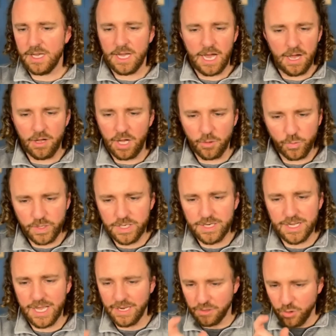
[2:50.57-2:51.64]
I'll read it
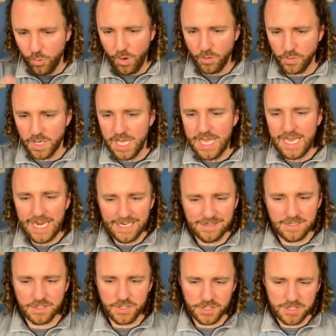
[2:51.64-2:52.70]
again. Quote, is
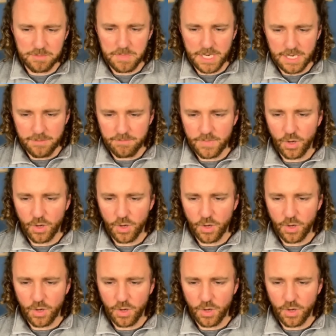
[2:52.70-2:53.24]
it just me